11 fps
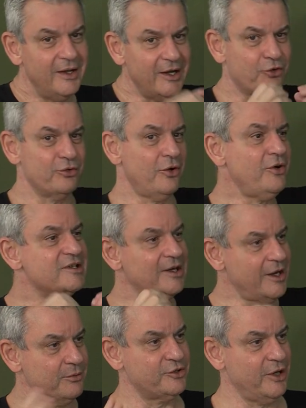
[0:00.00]
A chronon is a
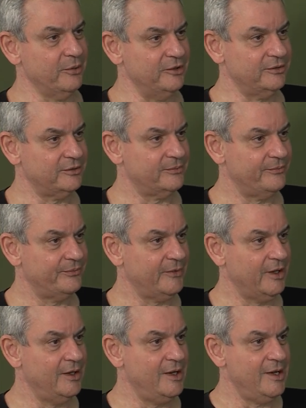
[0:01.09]
language element.
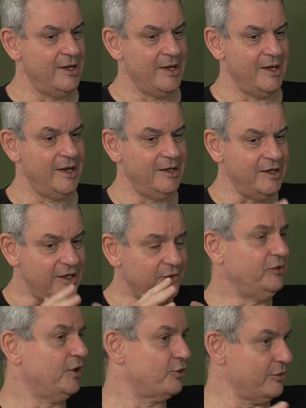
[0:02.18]
And if
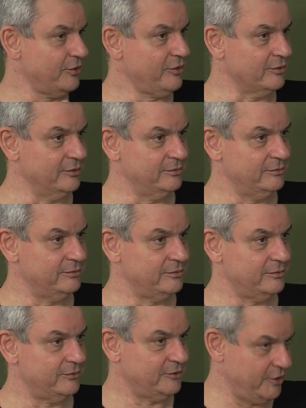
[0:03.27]
the chronon
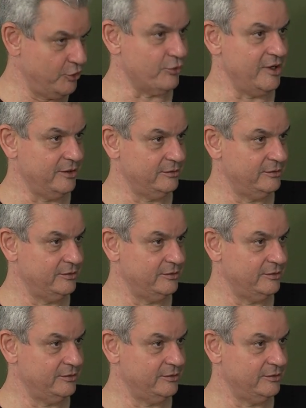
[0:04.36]
theory